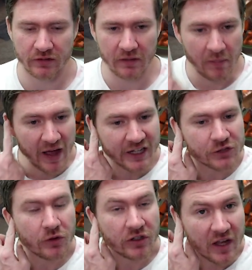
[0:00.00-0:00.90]
They might
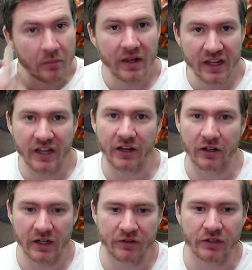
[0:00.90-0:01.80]
as well not be here
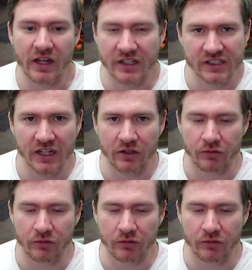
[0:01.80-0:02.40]
if they're not inside